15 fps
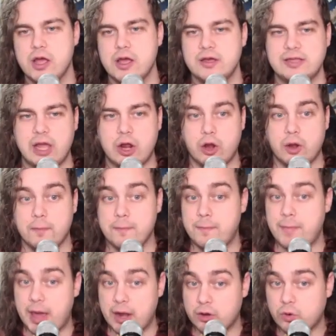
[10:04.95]
They are
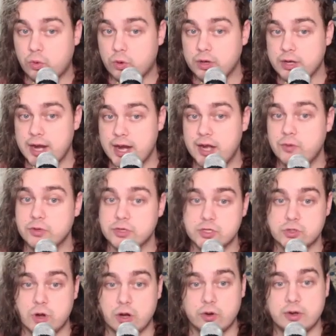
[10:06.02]
better coordinated with
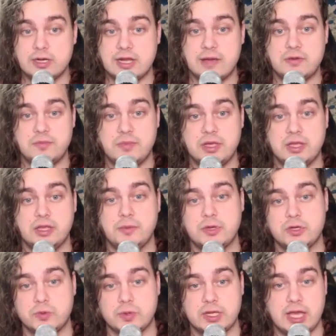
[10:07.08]
stronger adaptability
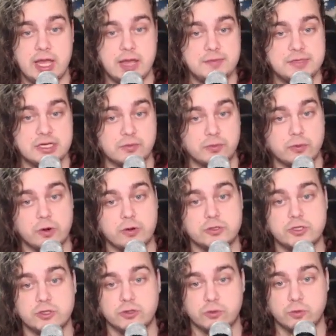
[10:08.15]
between games and approach
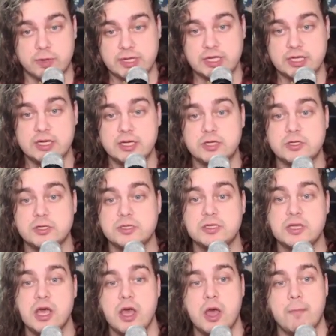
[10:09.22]
to their win conditions,
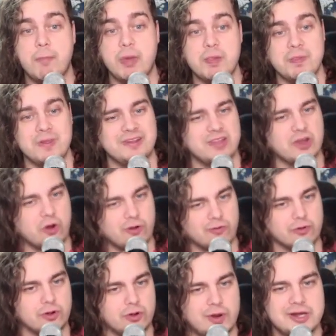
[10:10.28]
but their
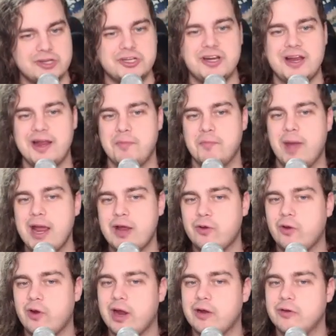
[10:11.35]
over-aggression and
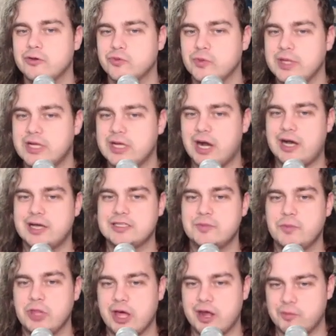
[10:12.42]
micro-errors really cost them
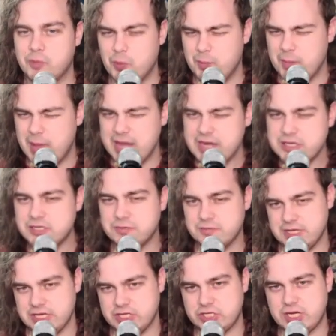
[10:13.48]
a lot of momentum
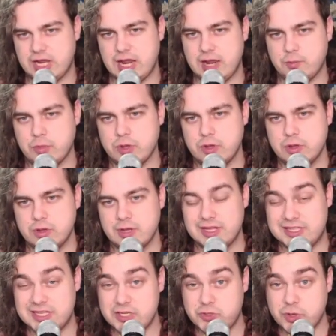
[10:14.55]
each game. In
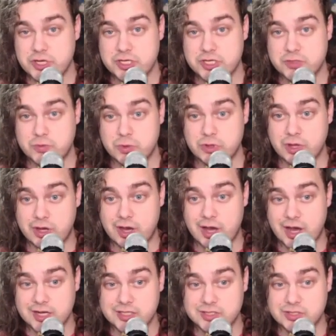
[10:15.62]
situations where the
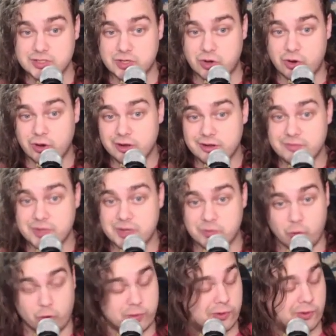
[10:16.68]
Hawks could have been
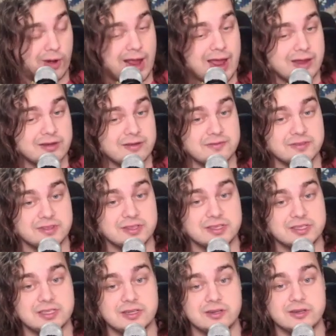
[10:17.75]
more proactive in this
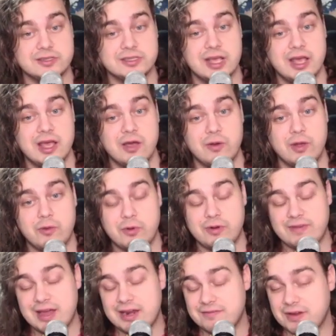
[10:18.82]
series, we would have
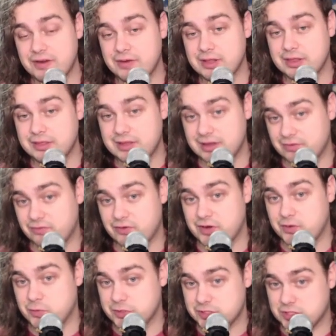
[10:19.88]
had a very different
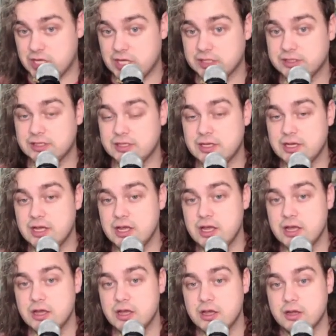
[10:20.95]
result.
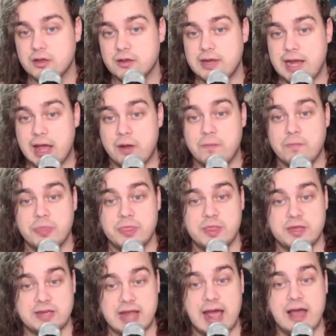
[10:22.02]
Now, the
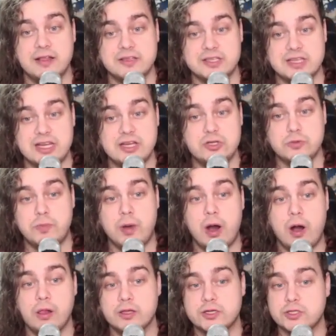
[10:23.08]
Talons need to
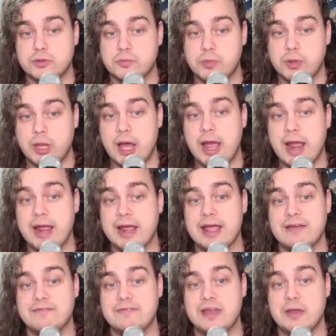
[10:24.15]
polish their play
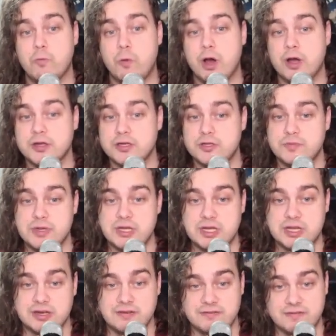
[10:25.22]
if they want to be
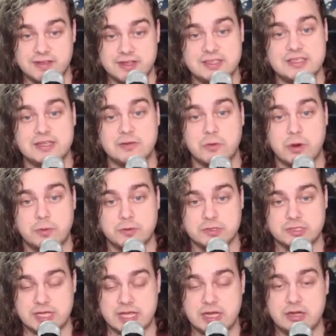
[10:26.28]
convincing
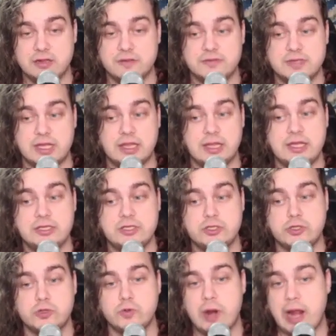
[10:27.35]
representatives, at least
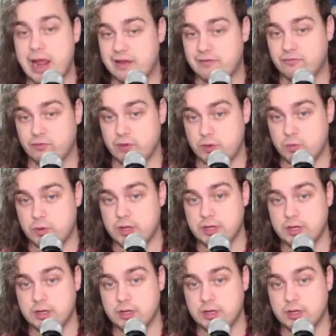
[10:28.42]
to everyone.